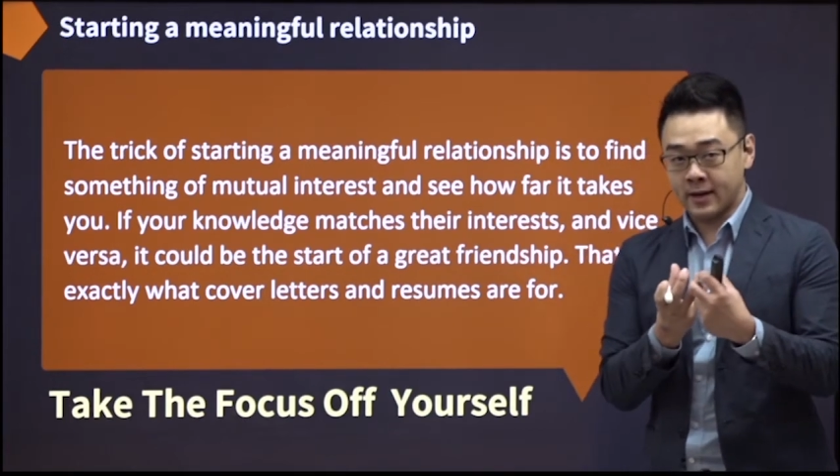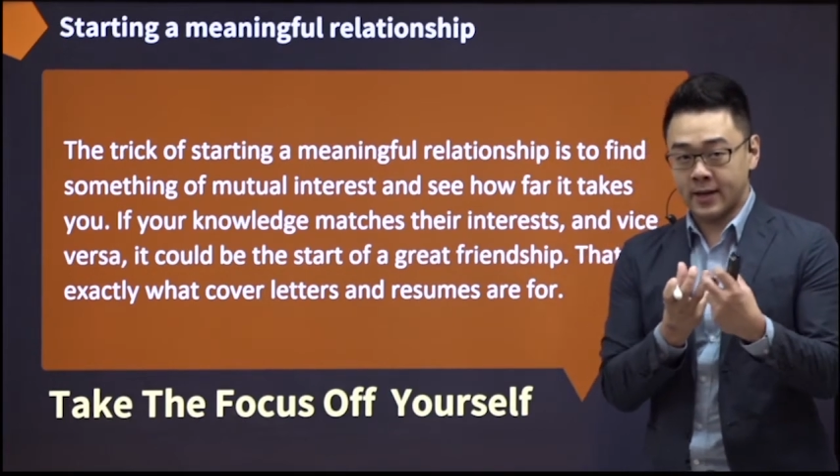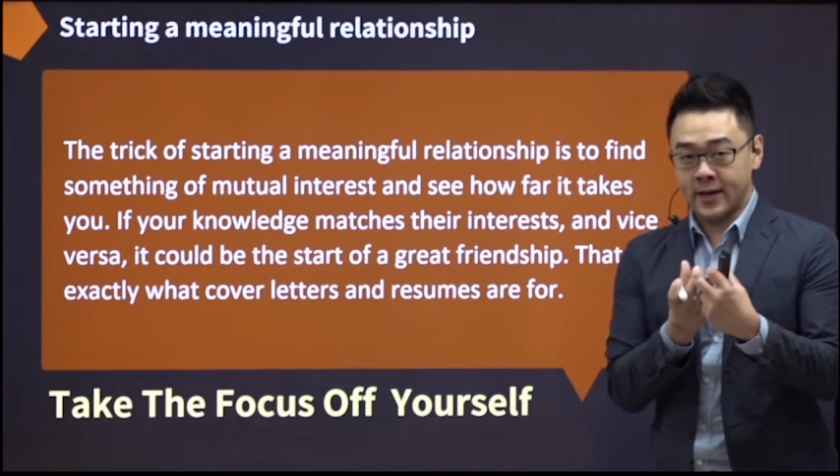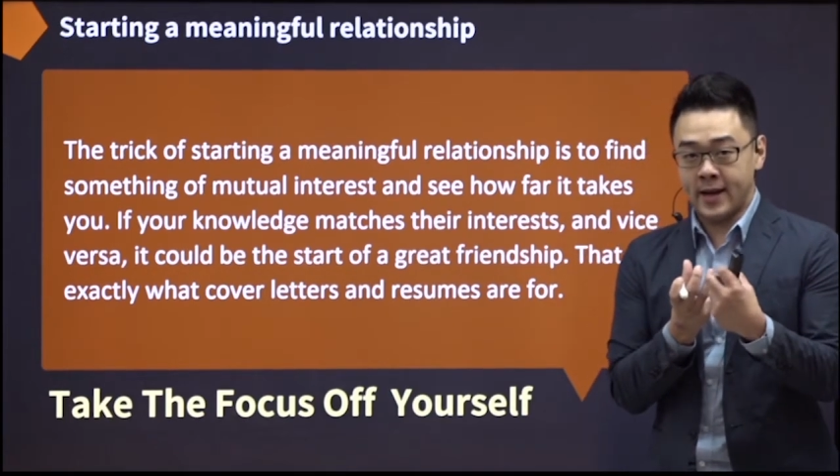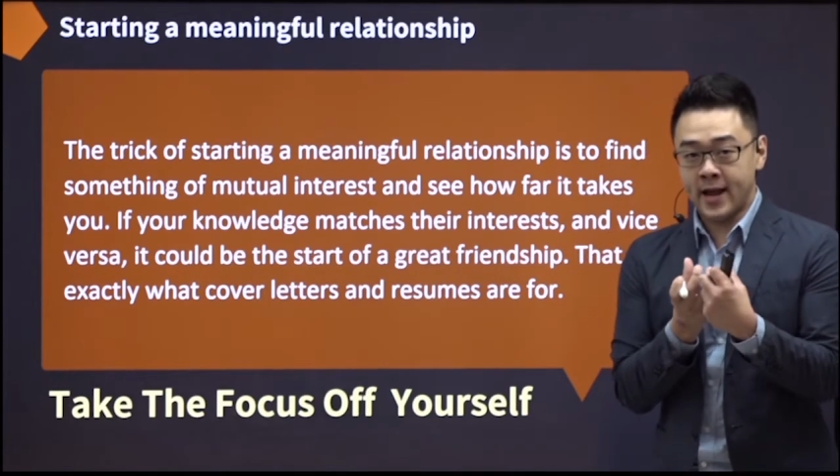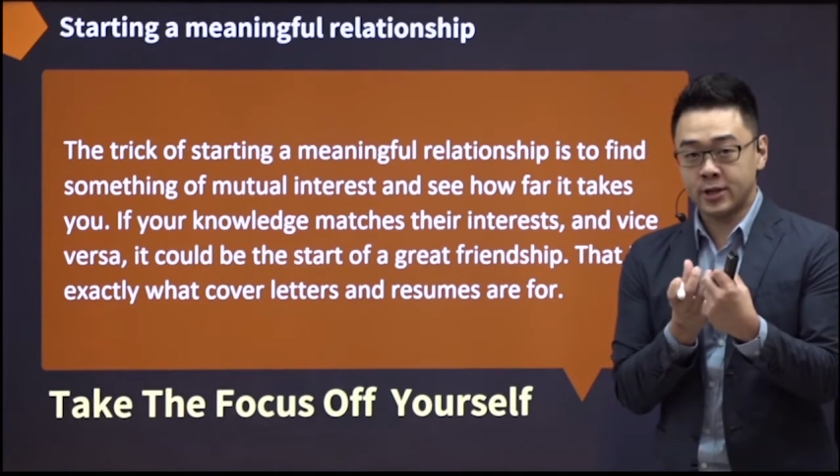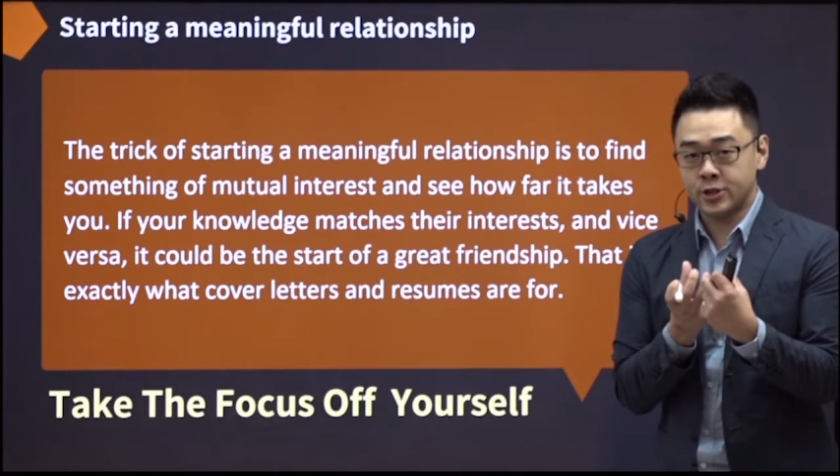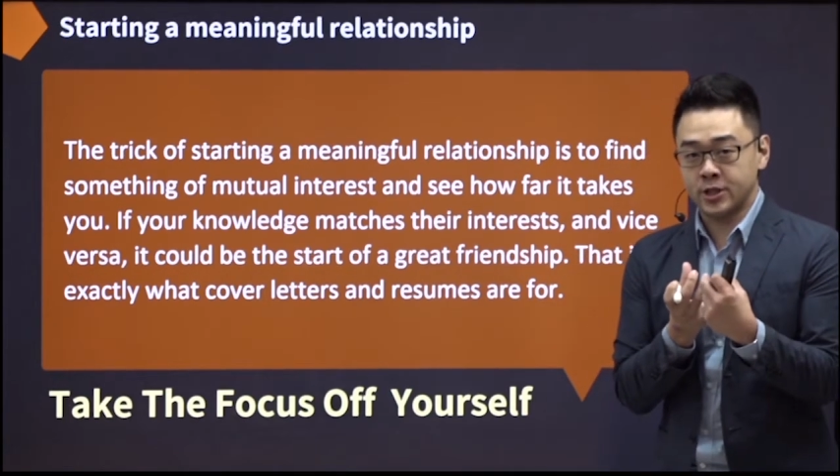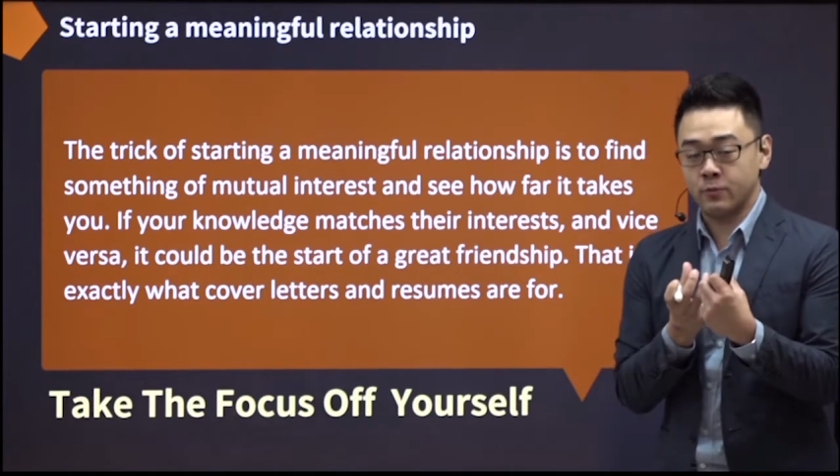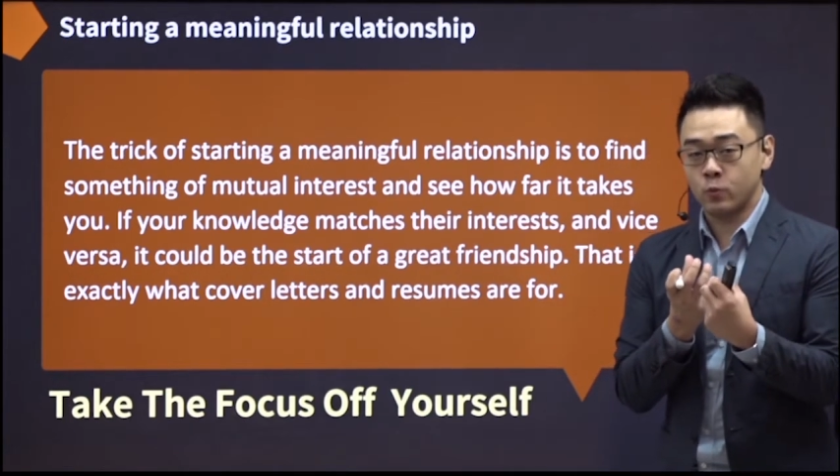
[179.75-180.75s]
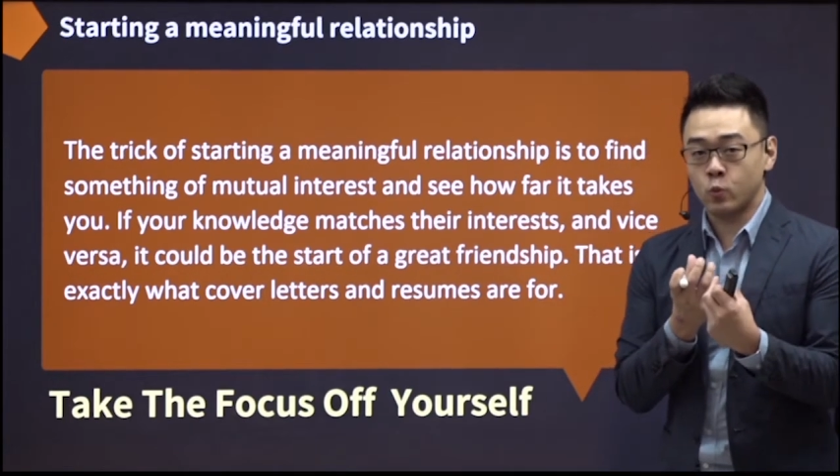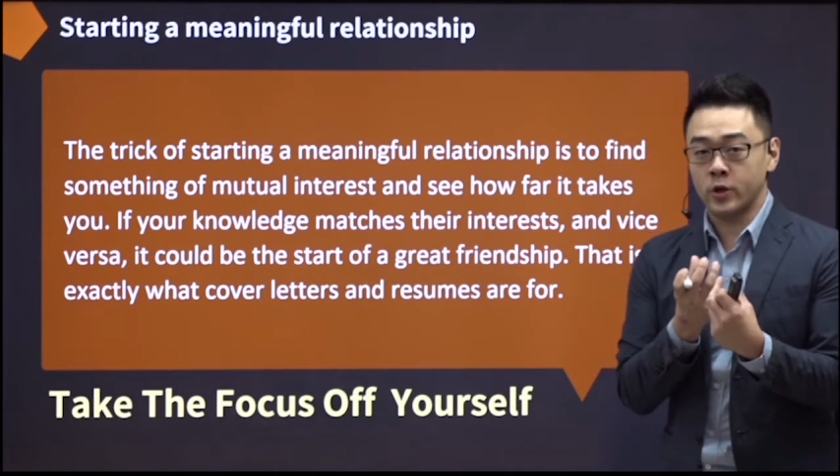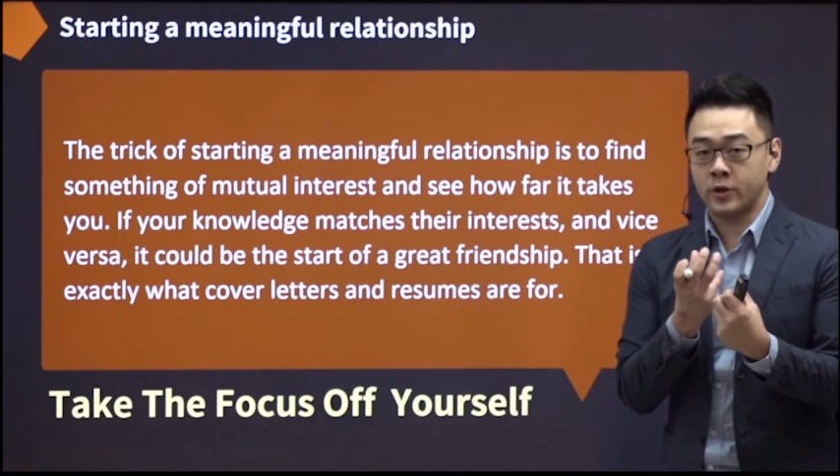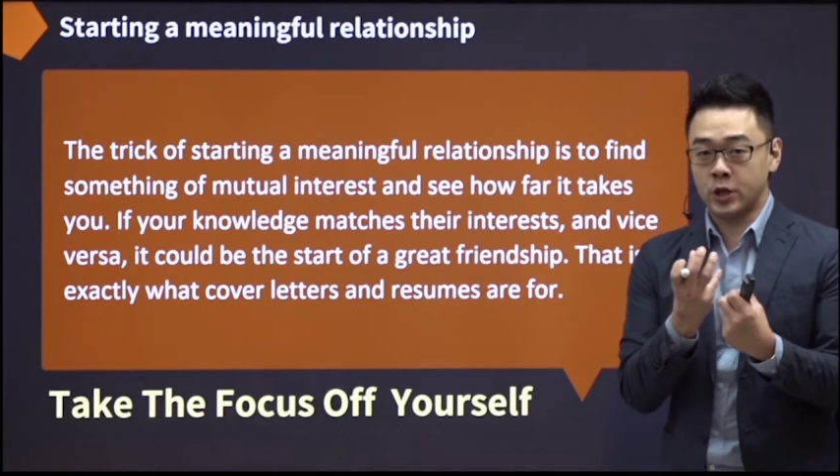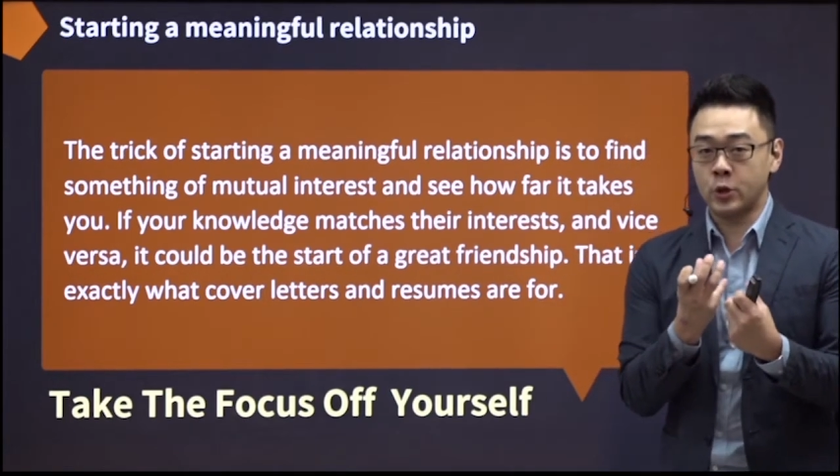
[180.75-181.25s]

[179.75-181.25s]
connection with you